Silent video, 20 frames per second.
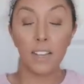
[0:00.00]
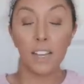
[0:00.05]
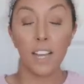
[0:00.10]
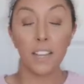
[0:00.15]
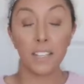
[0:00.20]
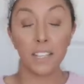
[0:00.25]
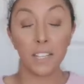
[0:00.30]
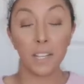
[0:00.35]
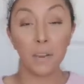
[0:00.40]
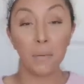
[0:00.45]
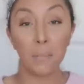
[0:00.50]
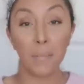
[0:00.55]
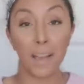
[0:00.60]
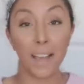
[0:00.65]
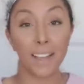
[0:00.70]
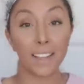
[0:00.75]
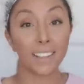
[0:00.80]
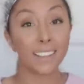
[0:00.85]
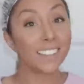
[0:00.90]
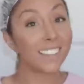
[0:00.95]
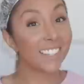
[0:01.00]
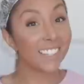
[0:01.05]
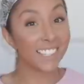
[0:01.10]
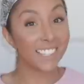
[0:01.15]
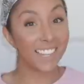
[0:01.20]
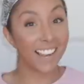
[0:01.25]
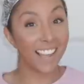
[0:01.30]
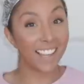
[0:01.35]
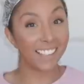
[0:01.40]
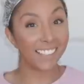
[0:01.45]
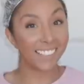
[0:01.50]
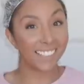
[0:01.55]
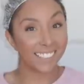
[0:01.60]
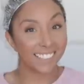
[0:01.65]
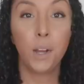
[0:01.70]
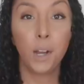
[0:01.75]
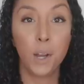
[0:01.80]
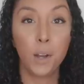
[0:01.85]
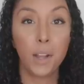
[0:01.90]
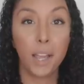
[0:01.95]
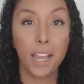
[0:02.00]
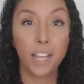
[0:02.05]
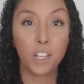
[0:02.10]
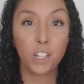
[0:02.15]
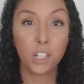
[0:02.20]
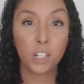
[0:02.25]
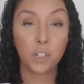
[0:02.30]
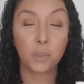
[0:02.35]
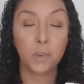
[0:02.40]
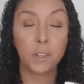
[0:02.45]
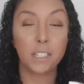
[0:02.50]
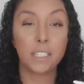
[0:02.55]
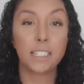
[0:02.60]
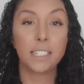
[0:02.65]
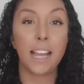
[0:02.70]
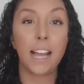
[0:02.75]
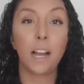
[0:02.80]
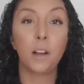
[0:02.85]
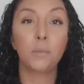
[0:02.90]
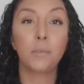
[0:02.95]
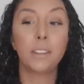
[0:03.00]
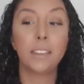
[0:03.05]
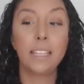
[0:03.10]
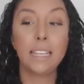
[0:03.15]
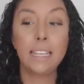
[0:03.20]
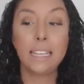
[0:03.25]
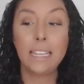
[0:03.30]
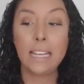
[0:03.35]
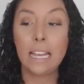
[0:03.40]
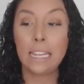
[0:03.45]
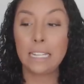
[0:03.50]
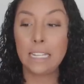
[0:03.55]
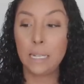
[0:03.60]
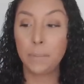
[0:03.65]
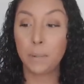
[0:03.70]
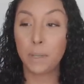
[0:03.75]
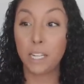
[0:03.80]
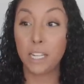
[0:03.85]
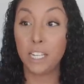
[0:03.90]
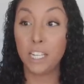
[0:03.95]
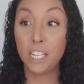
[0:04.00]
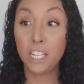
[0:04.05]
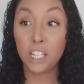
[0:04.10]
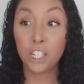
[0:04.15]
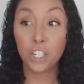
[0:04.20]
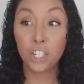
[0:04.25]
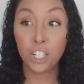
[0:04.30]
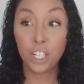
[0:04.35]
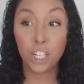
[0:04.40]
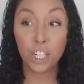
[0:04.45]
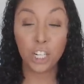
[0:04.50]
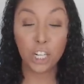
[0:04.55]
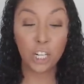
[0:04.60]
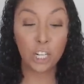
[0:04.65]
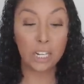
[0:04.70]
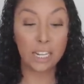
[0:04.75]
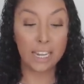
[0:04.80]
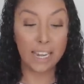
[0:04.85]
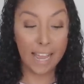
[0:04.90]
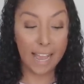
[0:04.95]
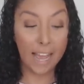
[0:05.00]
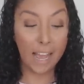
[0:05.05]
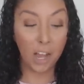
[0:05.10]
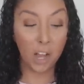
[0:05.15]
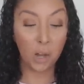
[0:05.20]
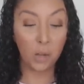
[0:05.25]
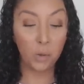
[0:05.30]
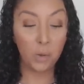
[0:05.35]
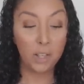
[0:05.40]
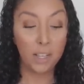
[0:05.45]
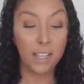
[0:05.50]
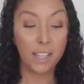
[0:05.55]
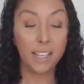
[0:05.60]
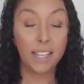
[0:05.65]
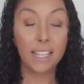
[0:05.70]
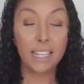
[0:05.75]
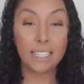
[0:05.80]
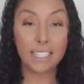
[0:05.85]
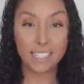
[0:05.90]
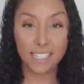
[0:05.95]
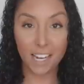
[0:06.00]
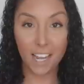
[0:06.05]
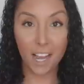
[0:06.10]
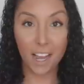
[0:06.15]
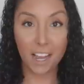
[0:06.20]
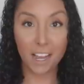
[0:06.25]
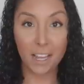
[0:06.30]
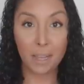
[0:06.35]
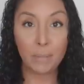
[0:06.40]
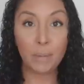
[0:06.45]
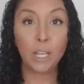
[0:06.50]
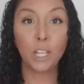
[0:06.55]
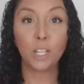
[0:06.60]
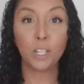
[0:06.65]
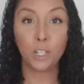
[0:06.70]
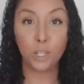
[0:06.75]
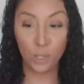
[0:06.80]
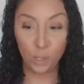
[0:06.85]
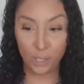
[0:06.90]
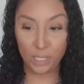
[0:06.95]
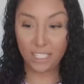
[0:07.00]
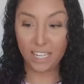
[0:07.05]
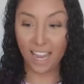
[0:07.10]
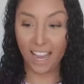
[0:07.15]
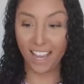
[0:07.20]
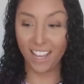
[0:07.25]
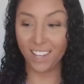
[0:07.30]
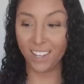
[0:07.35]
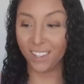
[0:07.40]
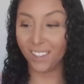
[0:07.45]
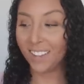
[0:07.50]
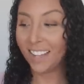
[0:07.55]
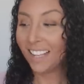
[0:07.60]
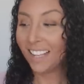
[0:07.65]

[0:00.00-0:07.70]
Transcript: and then come back to style. Okay, just rinsed out the deep conditioner. Now it's time to style.